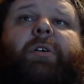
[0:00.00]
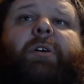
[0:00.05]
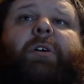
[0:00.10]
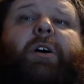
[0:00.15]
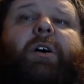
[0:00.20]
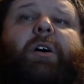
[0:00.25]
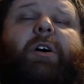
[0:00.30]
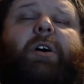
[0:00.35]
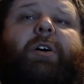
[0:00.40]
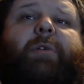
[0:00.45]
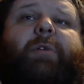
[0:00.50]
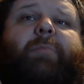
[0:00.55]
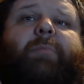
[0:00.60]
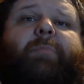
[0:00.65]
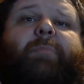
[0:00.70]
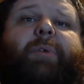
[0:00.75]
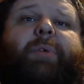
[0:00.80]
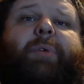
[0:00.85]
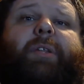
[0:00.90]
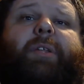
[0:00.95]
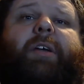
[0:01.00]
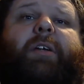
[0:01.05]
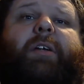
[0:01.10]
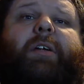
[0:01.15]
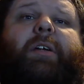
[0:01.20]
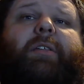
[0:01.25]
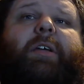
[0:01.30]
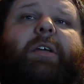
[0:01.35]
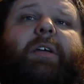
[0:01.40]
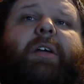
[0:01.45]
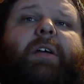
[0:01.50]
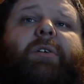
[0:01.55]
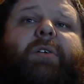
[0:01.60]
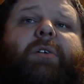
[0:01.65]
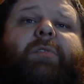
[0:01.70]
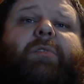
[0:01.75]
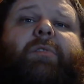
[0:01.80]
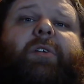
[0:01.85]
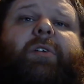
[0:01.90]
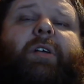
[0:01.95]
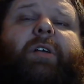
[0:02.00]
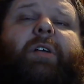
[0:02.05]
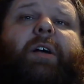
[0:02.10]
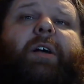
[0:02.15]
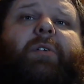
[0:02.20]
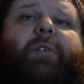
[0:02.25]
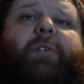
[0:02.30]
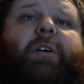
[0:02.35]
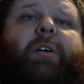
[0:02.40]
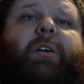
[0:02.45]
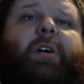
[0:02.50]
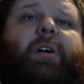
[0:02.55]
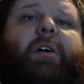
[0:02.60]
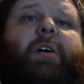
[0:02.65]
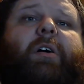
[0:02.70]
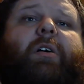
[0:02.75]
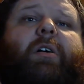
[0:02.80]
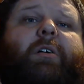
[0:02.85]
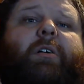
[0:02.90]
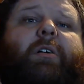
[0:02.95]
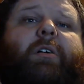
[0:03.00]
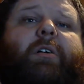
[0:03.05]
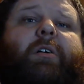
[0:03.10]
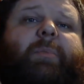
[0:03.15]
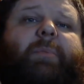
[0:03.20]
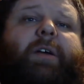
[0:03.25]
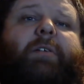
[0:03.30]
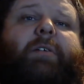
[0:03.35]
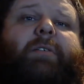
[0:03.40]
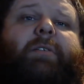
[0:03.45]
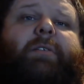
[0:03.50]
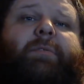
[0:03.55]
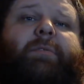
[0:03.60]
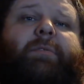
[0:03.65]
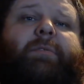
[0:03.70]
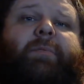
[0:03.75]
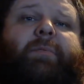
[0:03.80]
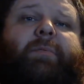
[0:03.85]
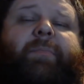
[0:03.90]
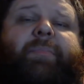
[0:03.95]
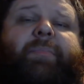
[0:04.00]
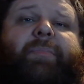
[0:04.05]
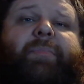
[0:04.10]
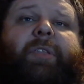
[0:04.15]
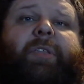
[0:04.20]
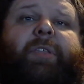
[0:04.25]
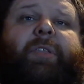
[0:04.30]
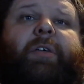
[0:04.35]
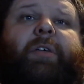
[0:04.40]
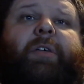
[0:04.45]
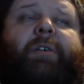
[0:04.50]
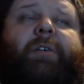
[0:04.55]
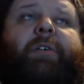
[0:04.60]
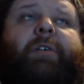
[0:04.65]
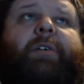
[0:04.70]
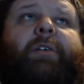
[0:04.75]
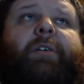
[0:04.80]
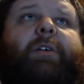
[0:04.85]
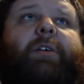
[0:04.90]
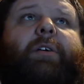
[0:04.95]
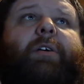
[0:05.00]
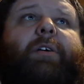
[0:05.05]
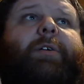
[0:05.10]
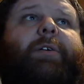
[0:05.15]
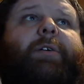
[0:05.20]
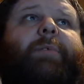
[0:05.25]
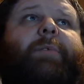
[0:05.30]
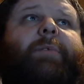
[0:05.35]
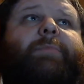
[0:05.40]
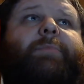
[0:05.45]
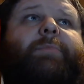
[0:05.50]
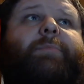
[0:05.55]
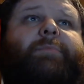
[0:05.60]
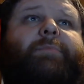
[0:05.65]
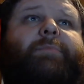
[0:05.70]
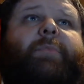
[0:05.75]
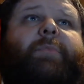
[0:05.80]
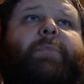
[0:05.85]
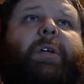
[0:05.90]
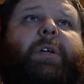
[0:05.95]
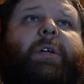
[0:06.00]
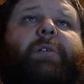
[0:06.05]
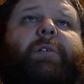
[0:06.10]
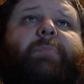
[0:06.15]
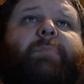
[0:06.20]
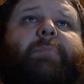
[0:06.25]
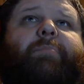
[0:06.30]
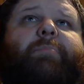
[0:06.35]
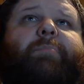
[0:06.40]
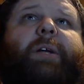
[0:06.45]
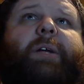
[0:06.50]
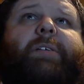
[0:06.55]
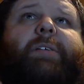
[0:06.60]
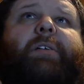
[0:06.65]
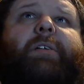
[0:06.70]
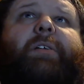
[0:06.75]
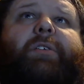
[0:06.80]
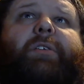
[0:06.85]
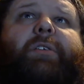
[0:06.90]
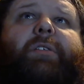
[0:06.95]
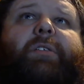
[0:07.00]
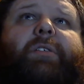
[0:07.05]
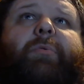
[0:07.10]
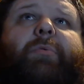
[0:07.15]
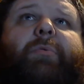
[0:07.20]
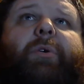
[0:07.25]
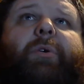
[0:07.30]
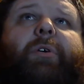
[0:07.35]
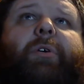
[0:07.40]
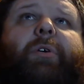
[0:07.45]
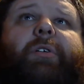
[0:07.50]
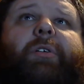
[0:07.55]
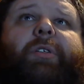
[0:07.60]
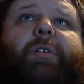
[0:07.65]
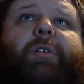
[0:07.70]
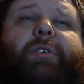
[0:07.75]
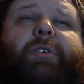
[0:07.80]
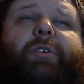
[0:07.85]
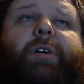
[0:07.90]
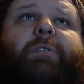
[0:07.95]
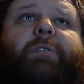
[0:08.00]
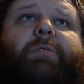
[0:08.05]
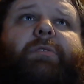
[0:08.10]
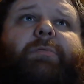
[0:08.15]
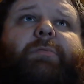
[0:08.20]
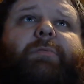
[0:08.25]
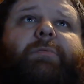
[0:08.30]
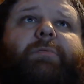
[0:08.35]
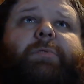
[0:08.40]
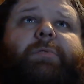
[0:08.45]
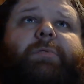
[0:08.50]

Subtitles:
But they nerfed her down hard, man. And basically just threw her into the jungle.